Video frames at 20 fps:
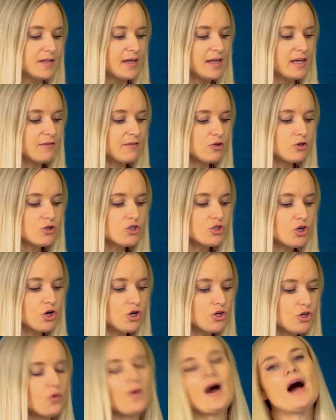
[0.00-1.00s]
If you
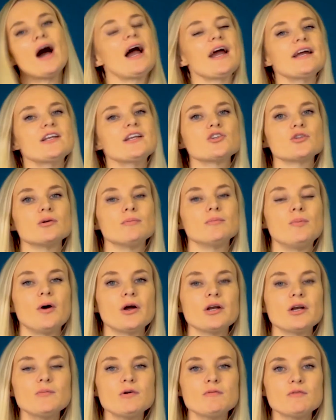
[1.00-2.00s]
turn your eye to the
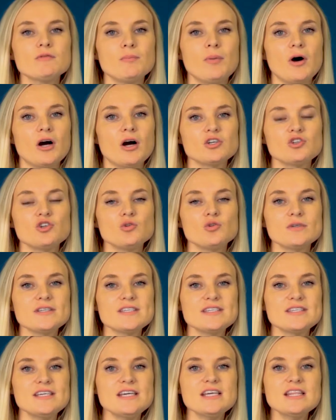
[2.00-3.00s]
bottom of the box, you will
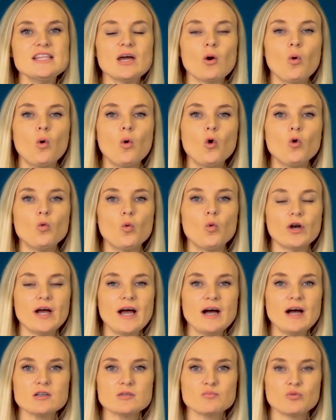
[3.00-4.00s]
see that all
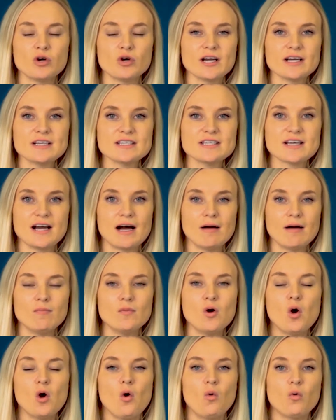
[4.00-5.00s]
Waterhouse products
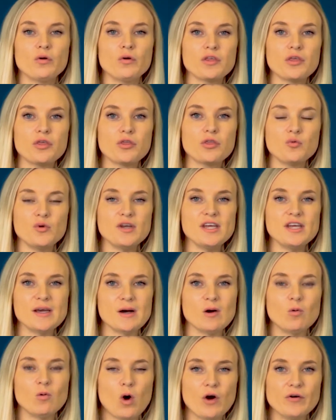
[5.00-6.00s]
come with a
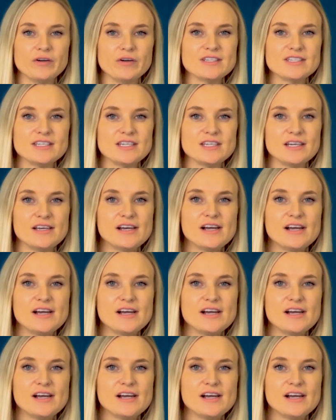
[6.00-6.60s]
3-year warranty.